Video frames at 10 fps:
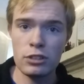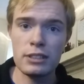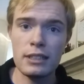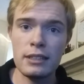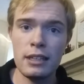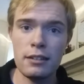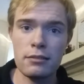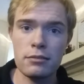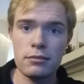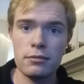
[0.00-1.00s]
You're still
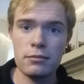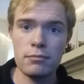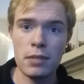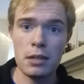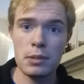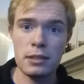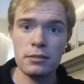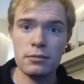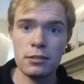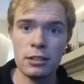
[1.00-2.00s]
here. Maybe.
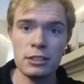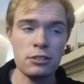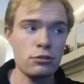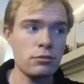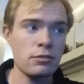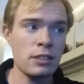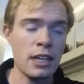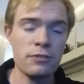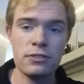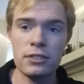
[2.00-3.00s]
Unless you
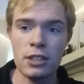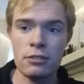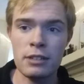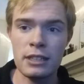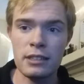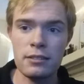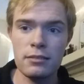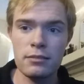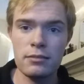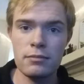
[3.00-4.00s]
left already.
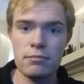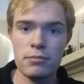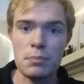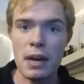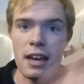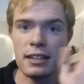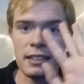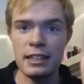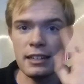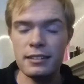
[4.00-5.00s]
But bye
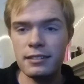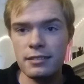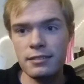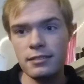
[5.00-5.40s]
again.